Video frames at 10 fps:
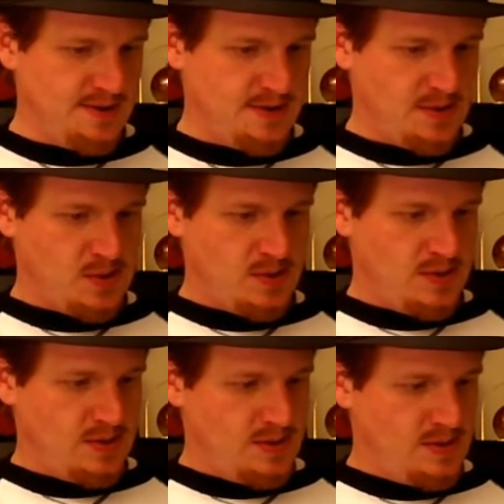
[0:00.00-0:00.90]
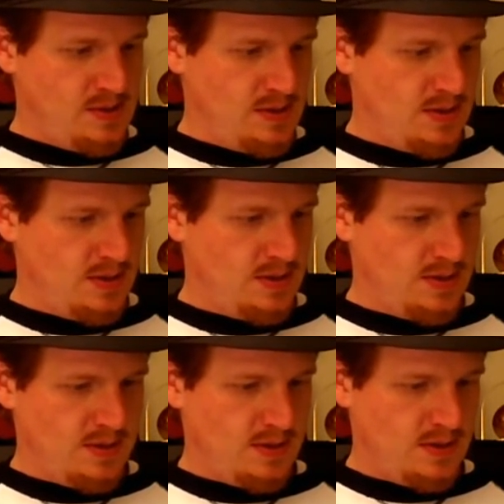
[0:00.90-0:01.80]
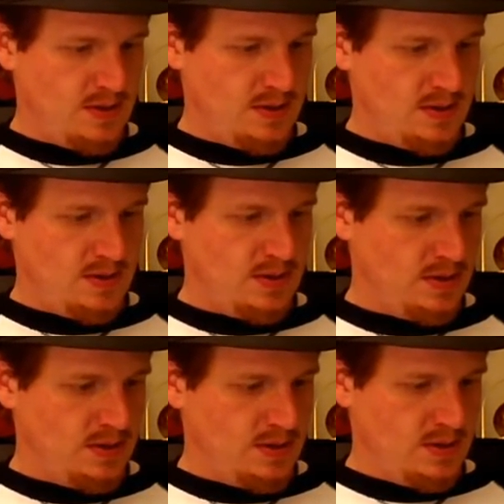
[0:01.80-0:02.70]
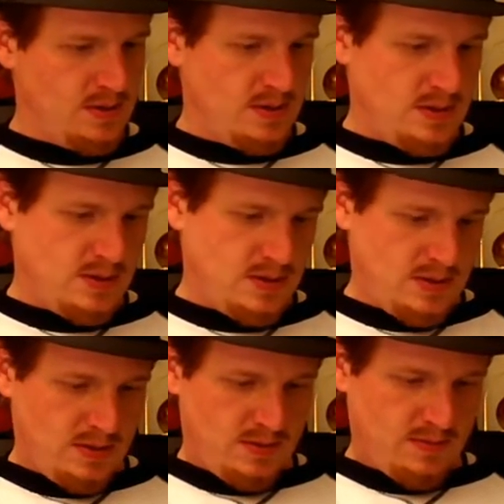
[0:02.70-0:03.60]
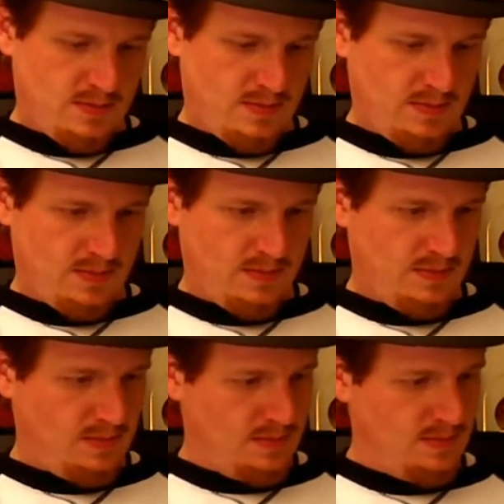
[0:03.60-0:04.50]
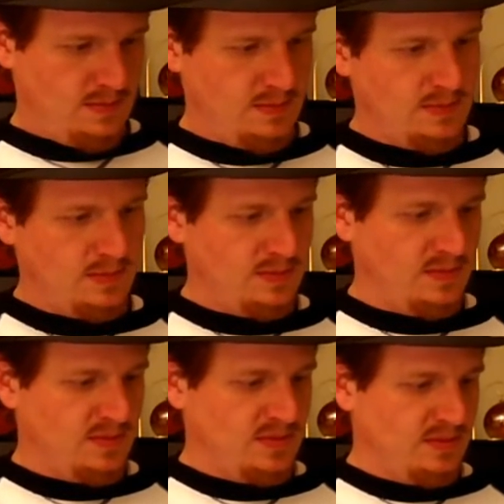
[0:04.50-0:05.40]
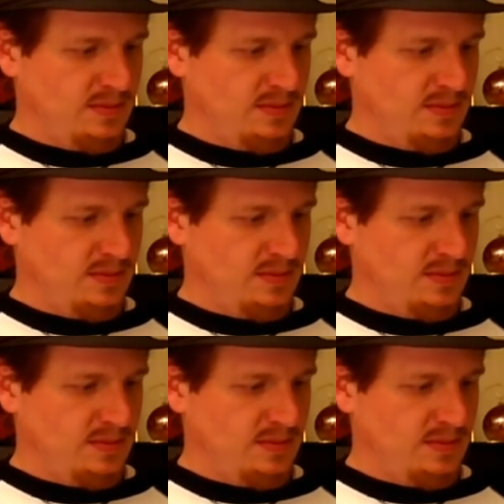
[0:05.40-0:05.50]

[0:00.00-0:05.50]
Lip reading: Nothing is said.